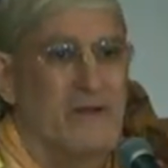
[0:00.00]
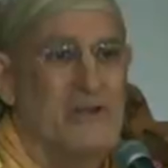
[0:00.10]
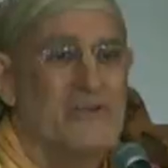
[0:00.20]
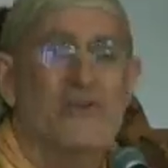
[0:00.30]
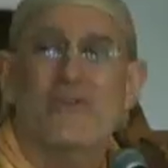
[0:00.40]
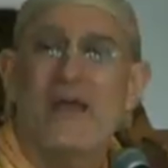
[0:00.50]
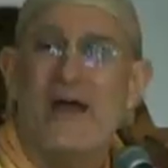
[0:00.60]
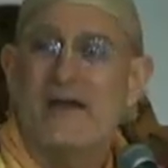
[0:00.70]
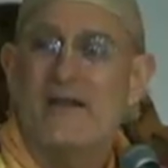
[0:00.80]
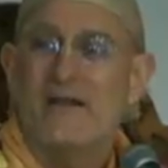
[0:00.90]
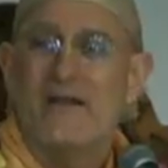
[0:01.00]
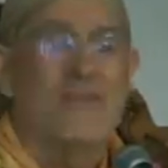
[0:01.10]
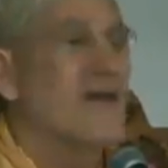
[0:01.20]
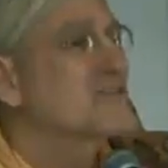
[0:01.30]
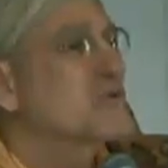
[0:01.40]
So then,
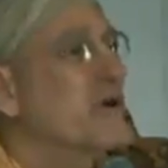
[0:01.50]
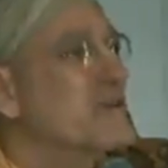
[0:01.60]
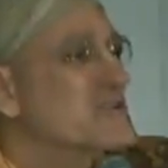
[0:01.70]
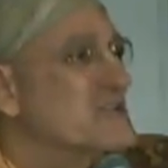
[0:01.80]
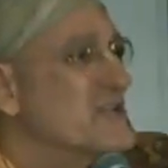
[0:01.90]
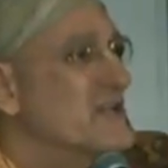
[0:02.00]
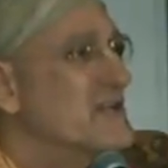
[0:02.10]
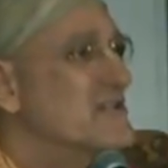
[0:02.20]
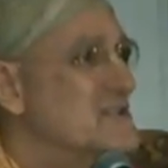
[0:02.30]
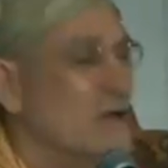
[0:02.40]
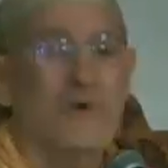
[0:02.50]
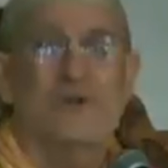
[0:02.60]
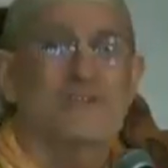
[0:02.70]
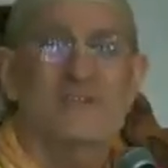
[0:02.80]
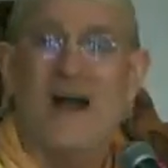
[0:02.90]
that's why you see
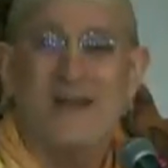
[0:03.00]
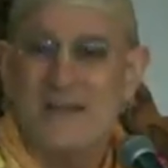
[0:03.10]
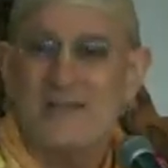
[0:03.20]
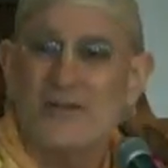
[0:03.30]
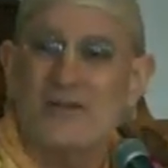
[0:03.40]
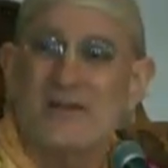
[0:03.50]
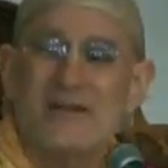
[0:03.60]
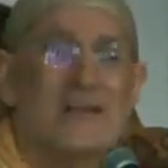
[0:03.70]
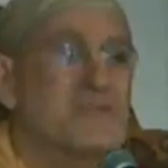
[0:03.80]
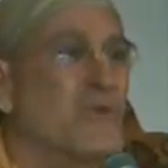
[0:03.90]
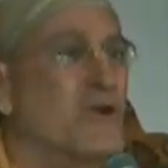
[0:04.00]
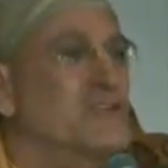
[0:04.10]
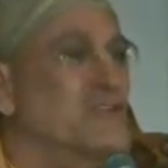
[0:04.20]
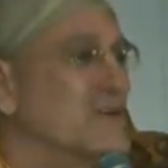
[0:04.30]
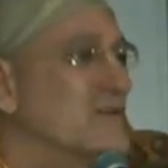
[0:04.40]
someone who's not necessarily a nice
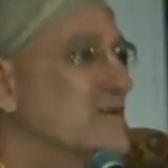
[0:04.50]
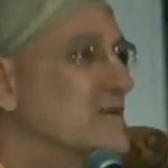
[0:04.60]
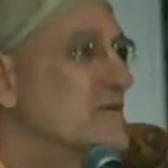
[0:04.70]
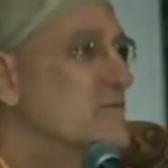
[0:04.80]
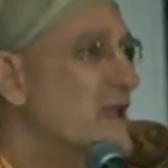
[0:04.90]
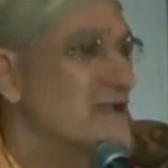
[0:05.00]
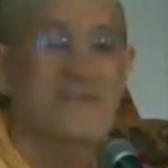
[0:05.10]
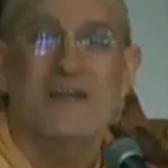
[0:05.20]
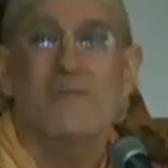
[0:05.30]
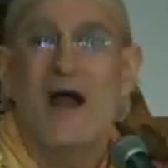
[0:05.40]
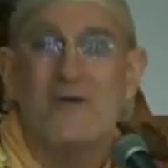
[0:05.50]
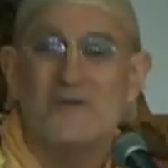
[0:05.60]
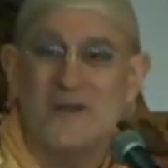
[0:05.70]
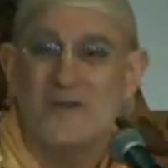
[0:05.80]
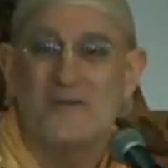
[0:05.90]
person may somehow
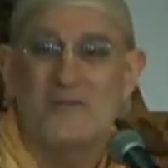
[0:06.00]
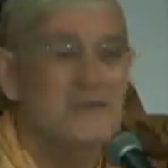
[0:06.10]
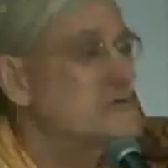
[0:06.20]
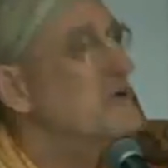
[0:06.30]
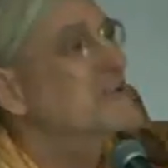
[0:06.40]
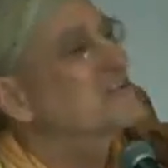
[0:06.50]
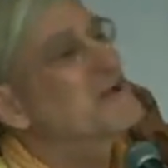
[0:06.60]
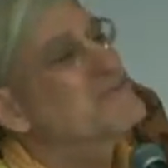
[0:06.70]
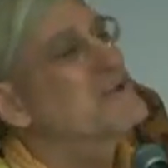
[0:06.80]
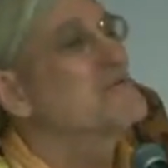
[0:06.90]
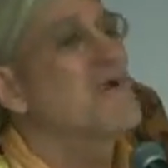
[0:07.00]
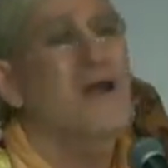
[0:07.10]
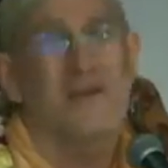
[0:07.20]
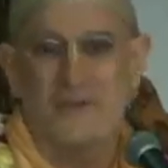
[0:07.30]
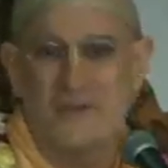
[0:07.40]
or another be doing something
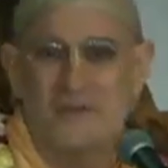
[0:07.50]
right.